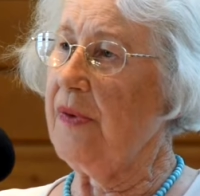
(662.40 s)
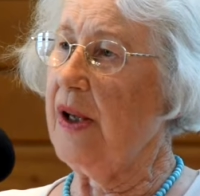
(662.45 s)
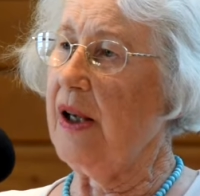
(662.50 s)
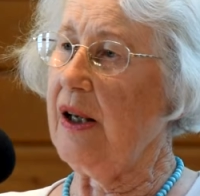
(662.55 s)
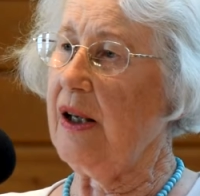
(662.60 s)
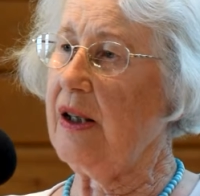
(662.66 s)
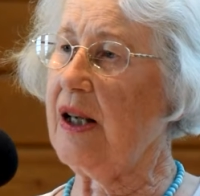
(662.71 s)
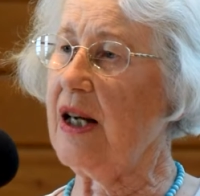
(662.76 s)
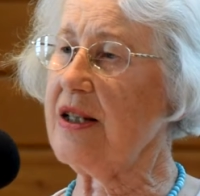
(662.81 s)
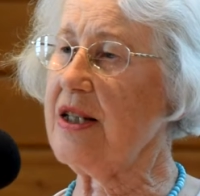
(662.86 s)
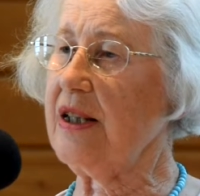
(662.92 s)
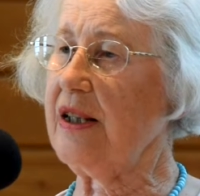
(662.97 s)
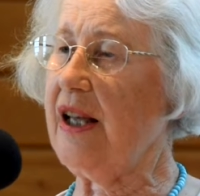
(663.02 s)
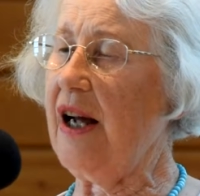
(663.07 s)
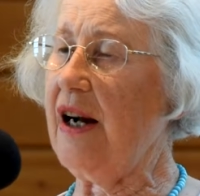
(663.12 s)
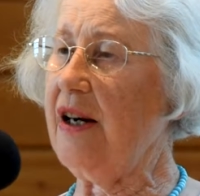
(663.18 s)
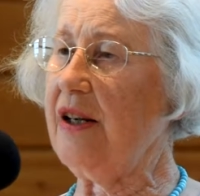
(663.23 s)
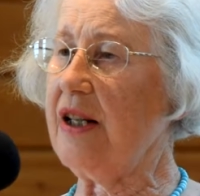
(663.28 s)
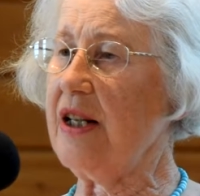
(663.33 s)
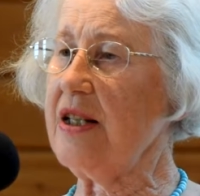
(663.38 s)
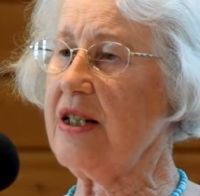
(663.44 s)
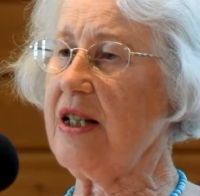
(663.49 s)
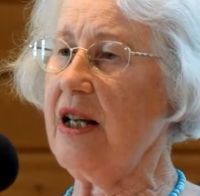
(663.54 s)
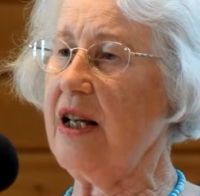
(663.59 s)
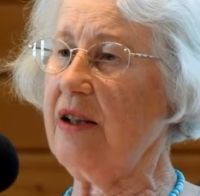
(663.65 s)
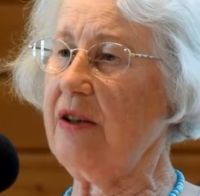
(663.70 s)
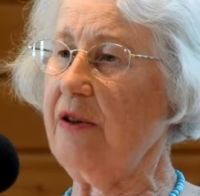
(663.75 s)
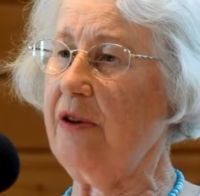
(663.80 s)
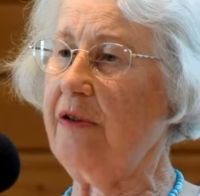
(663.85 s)
Cousin Gerda
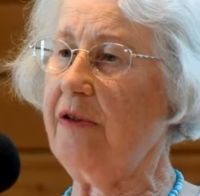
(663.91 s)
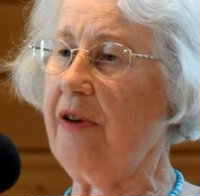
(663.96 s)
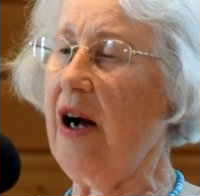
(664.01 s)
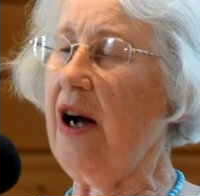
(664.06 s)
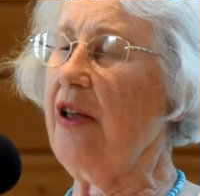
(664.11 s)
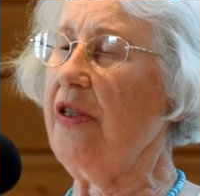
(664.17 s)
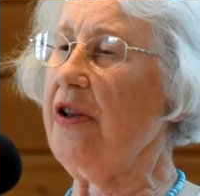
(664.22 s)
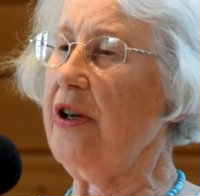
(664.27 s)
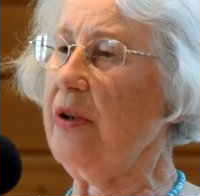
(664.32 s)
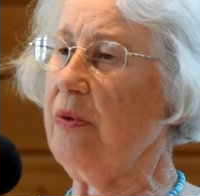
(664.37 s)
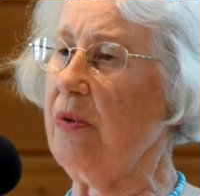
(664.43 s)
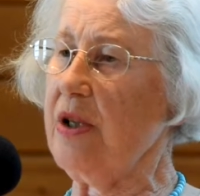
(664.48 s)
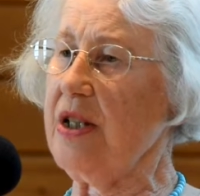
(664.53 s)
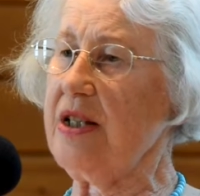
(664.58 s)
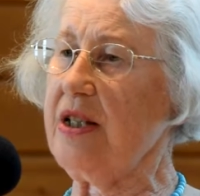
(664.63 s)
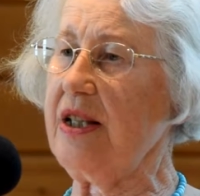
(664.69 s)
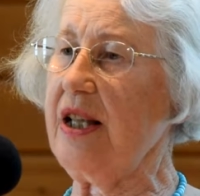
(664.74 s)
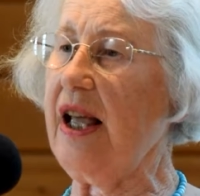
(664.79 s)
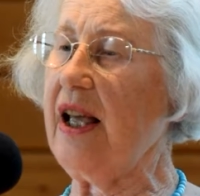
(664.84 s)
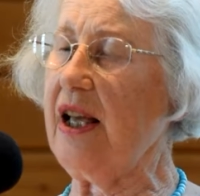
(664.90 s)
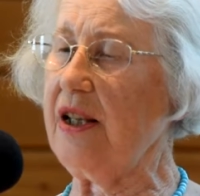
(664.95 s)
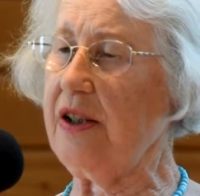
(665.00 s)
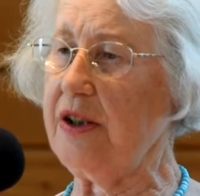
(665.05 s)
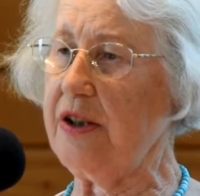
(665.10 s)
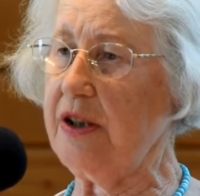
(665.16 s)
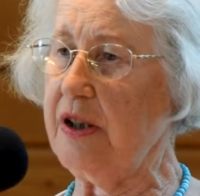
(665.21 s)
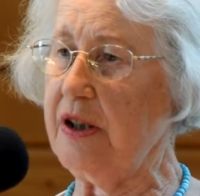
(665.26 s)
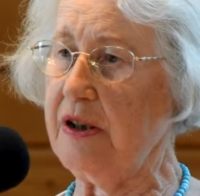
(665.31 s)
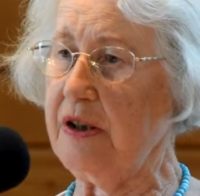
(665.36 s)
said, Father was
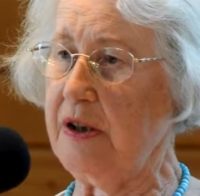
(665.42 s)
dead.